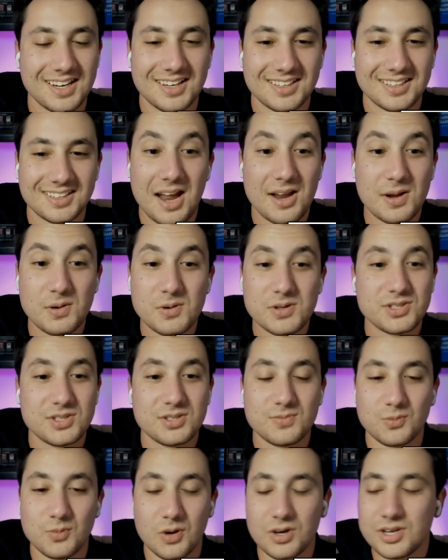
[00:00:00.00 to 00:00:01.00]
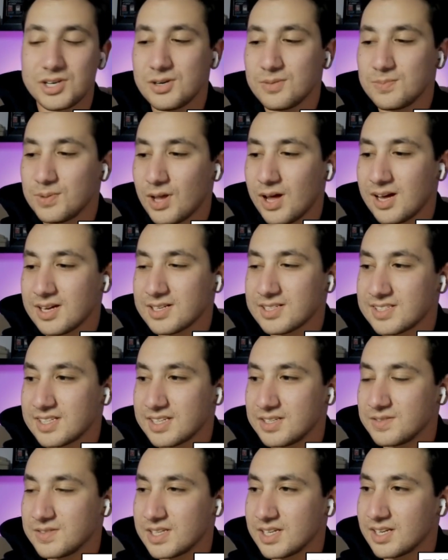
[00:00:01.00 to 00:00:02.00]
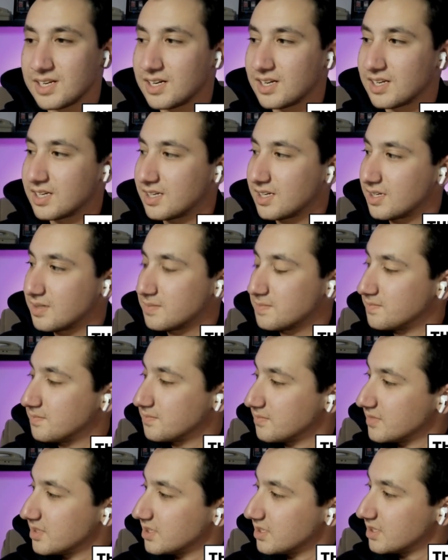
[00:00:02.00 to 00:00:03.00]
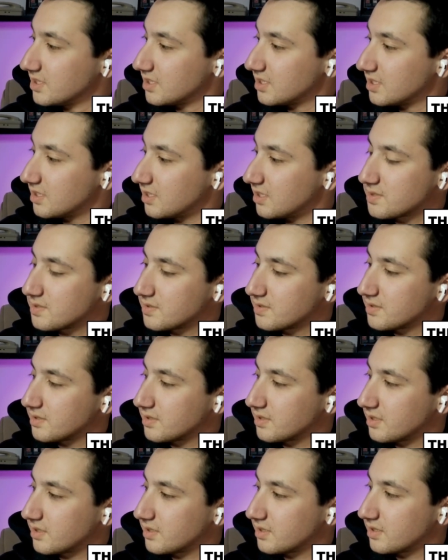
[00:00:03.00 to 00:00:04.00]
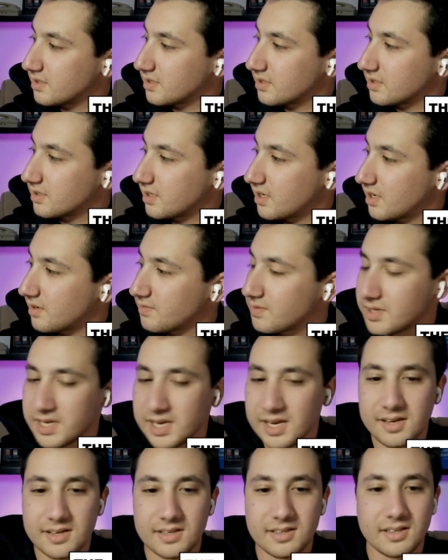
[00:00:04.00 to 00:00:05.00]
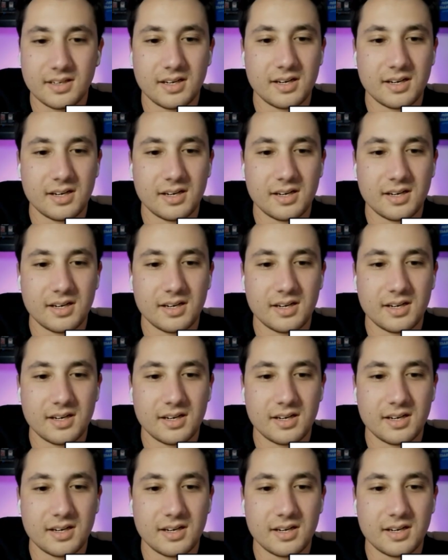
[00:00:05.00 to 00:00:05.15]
Yeah, it was one of your blogs that you did on, I forget.